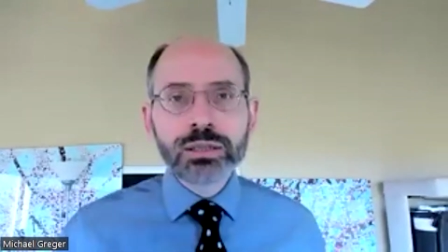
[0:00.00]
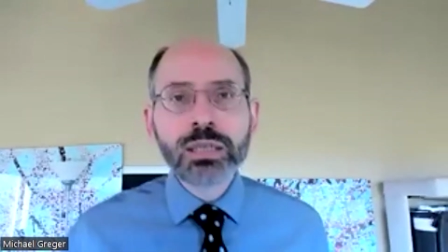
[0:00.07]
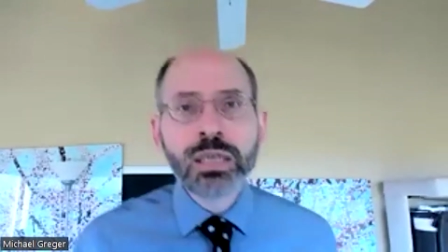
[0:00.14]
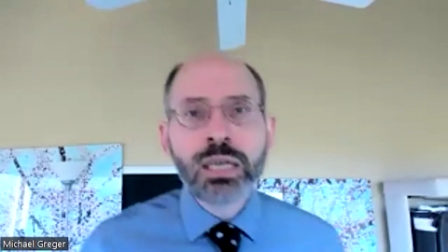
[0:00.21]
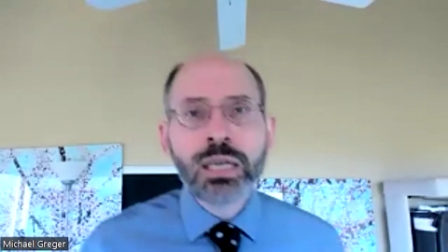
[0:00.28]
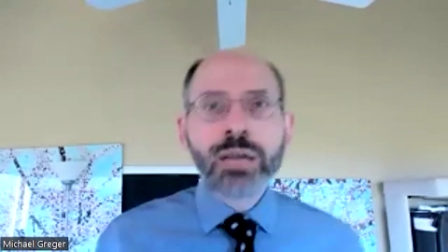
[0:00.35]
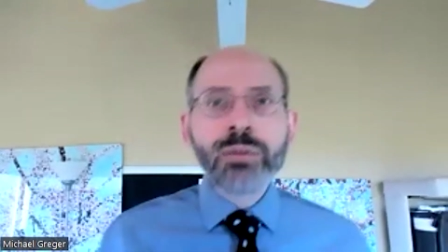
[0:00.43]

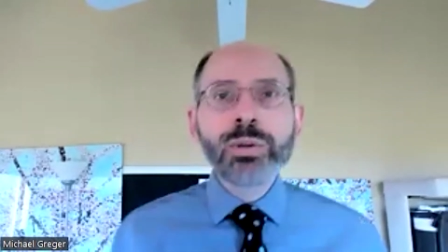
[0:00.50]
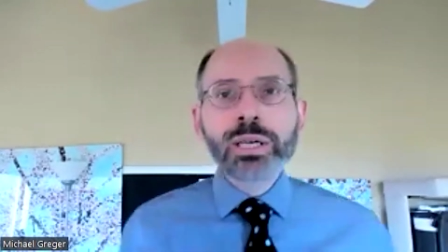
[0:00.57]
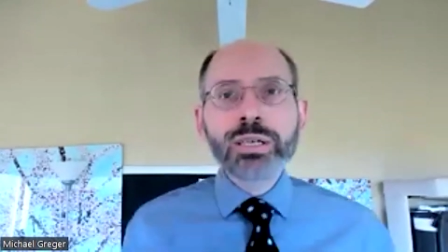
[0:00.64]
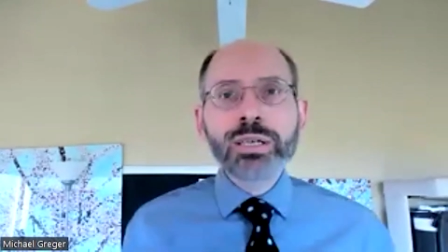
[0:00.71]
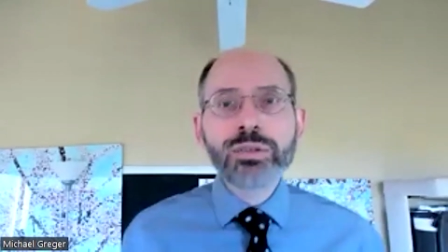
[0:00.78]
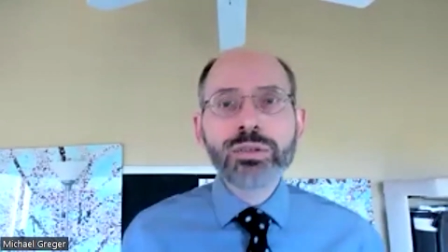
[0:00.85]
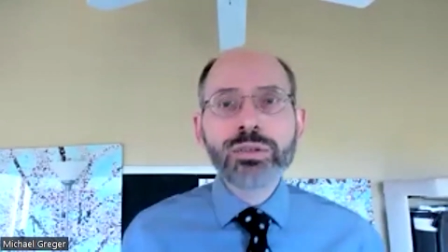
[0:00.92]
and we can
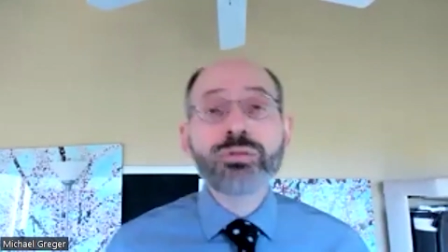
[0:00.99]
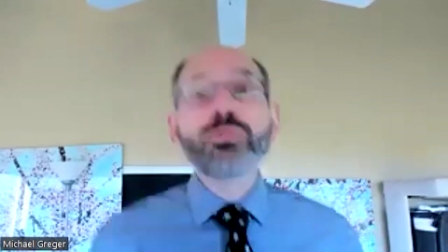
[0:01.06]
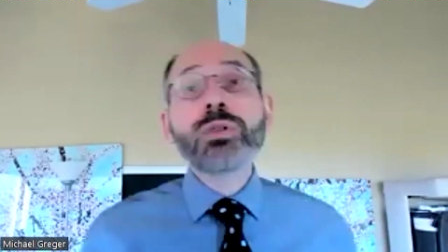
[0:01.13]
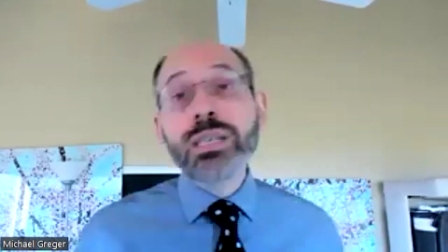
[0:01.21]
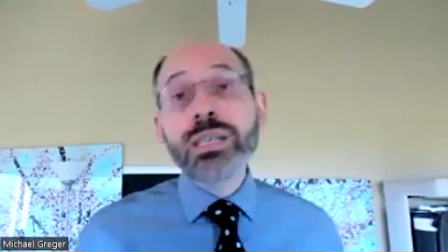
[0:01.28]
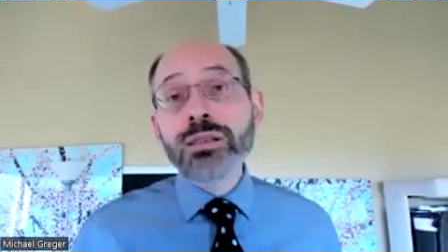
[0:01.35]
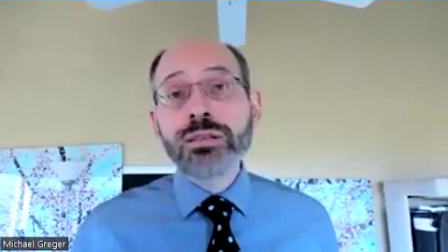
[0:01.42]
use
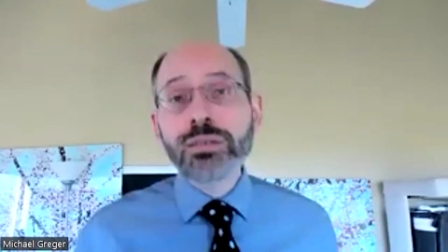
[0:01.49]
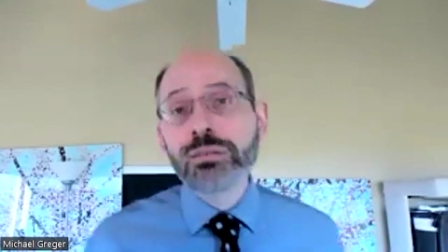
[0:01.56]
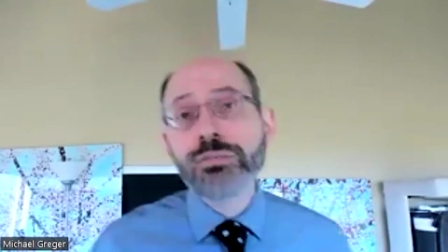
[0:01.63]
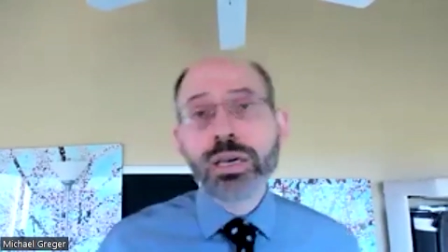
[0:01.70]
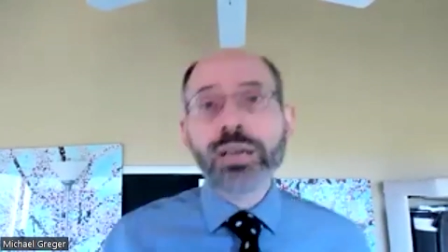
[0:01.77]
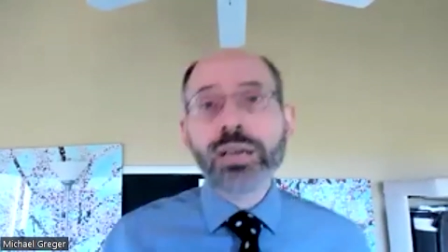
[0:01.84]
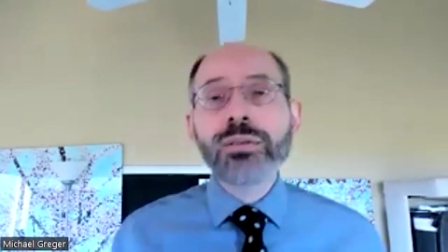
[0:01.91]
reason
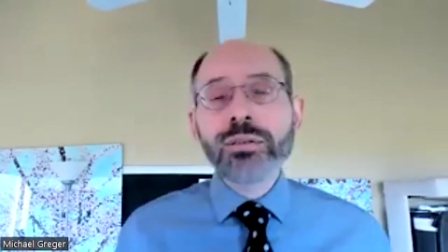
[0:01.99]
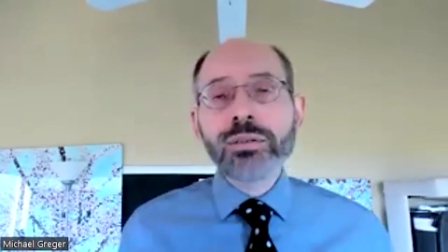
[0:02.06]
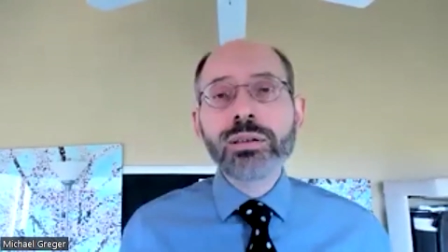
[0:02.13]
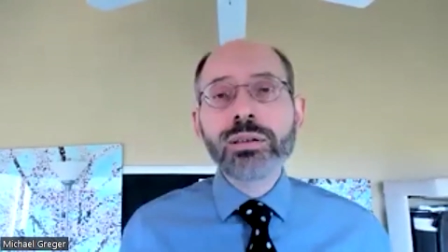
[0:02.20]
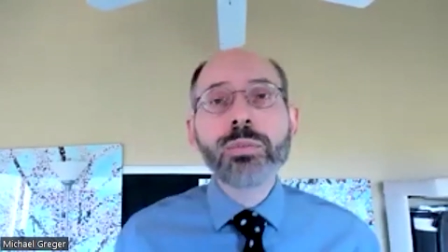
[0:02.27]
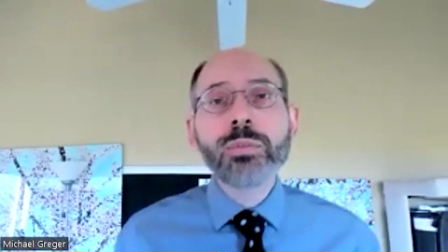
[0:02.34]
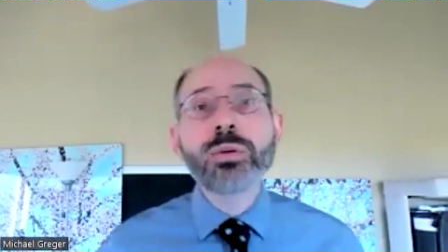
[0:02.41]
rather than
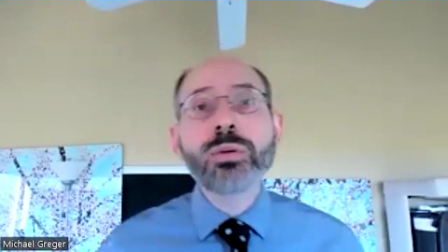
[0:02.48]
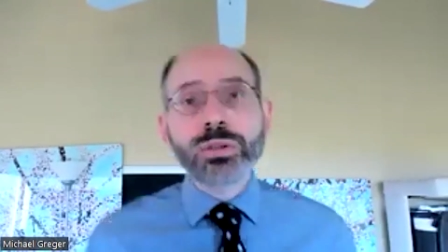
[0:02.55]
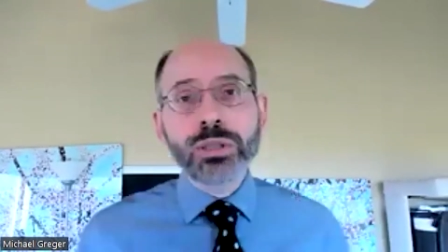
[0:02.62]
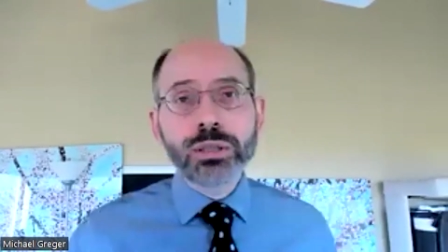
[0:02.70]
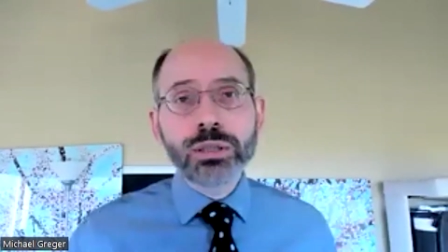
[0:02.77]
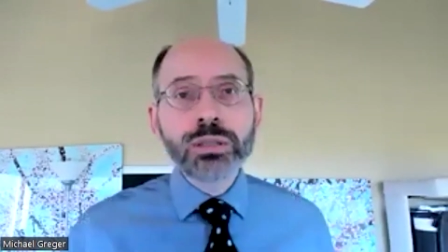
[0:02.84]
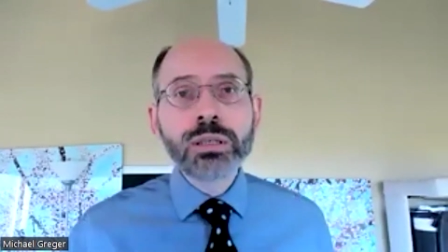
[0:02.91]
emotion
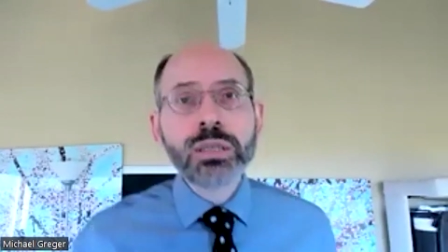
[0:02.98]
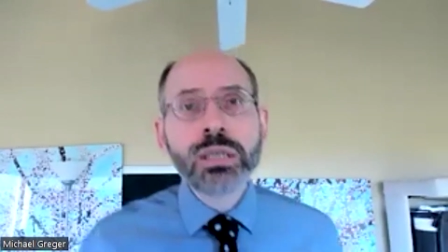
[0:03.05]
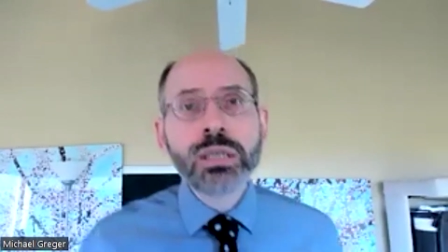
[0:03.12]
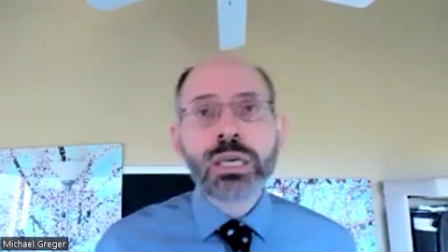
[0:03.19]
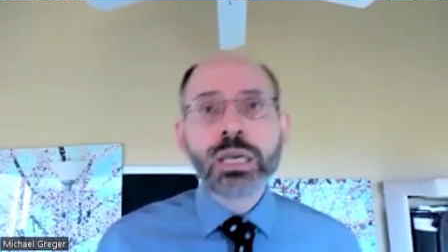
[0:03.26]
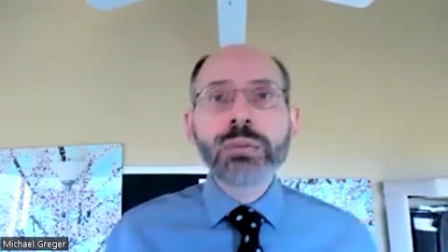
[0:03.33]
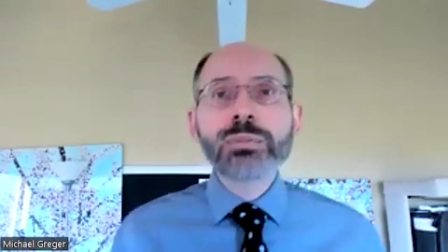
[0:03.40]

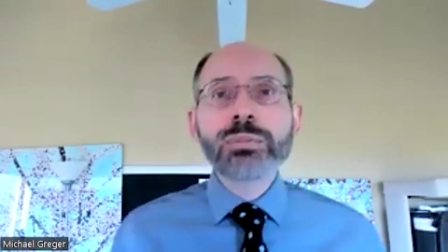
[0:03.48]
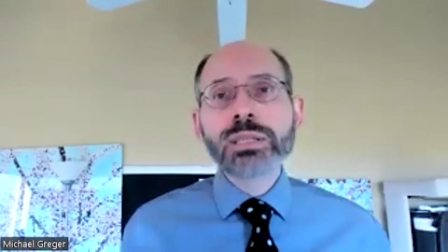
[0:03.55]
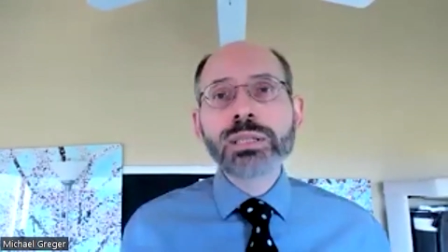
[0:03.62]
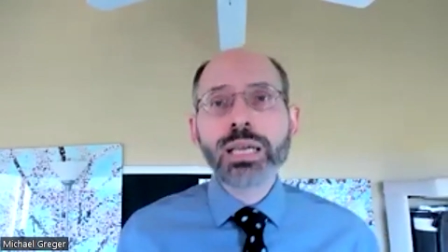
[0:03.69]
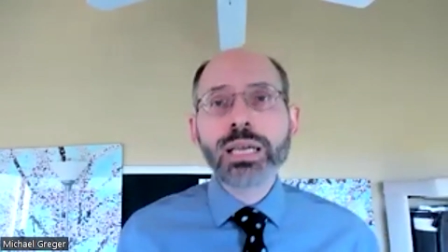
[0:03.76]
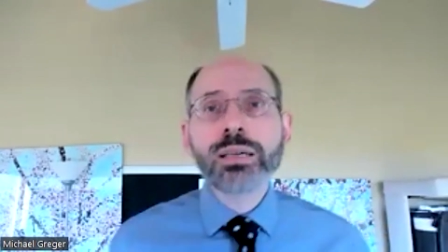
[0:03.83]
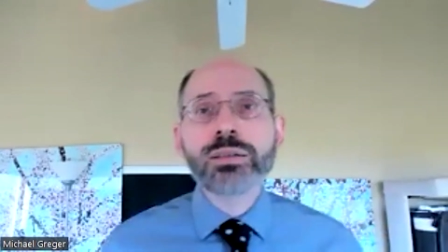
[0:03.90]
to take
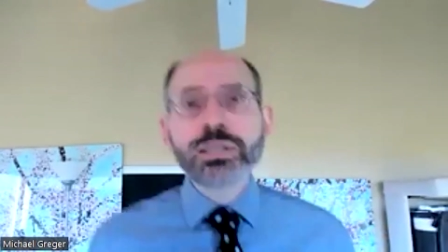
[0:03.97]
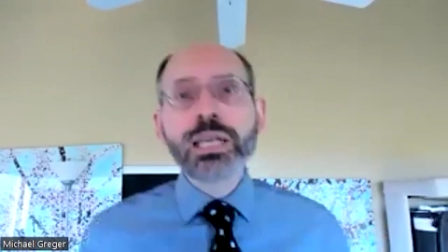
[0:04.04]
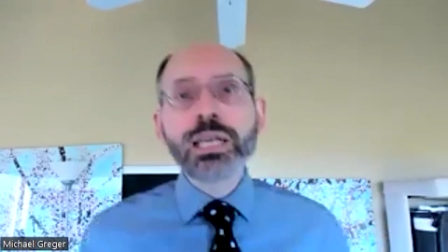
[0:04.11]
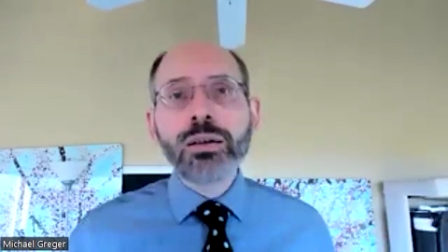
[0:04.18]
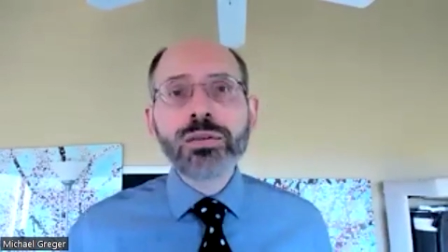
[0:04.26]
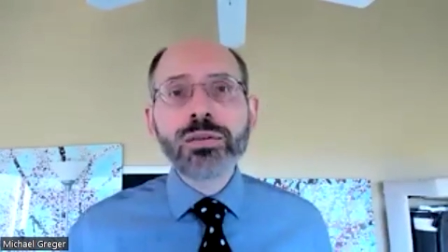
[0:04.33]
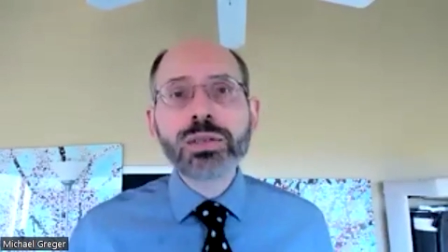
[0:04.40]
us down
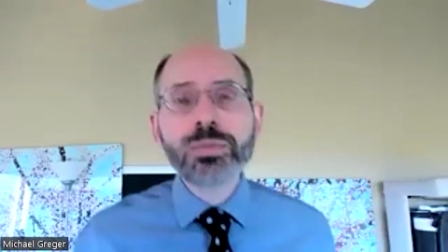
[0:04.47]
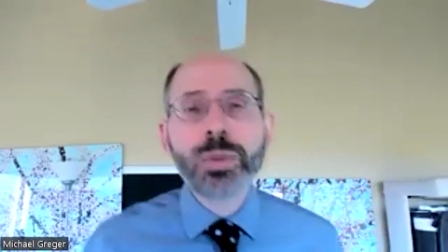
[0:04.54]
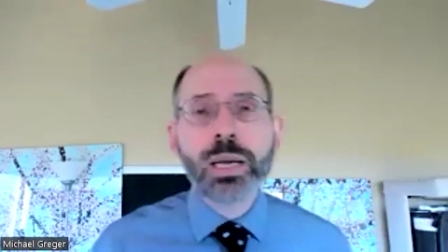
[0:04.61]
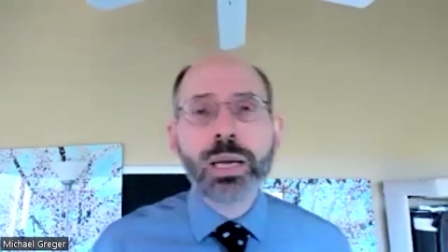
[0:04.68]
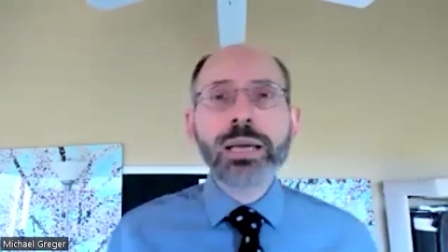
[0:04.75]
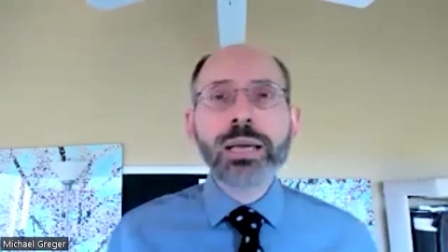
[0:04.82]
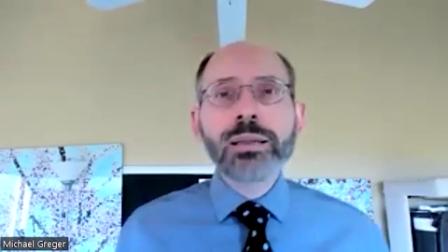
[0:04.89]
this path.